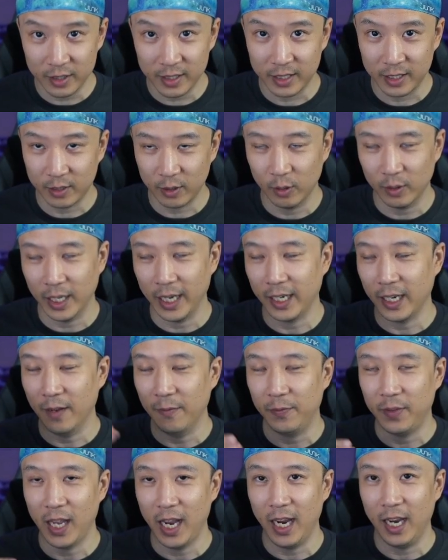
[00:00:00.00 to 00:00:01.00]
So like if
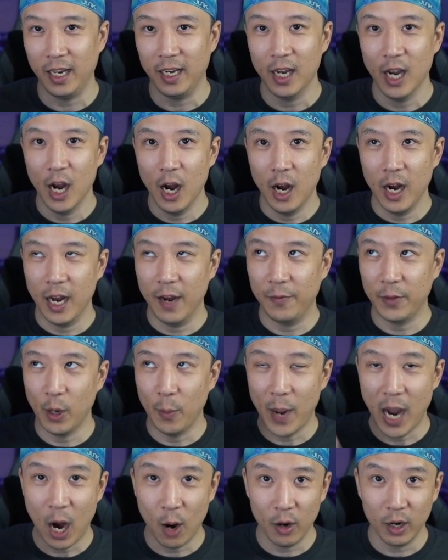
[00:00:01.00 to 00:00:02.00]
their
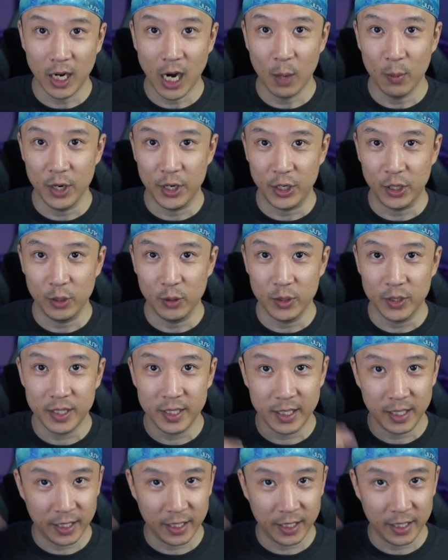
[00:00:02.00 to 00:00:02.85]
power got reduced,